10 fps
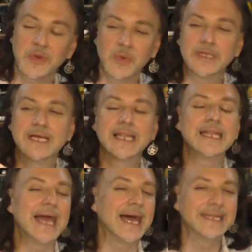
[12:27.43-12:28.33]
who will
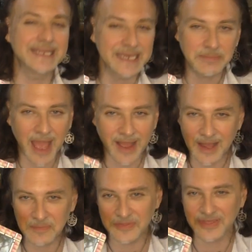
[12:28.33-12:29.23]
gladly pack
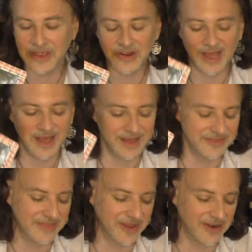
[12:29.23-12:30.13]
up their
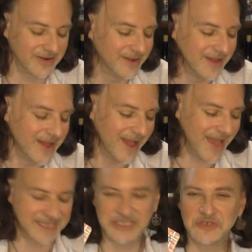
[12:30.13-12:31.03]

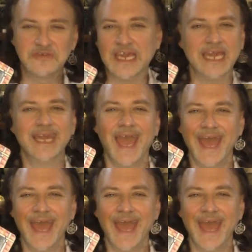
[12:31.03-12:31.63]
SUV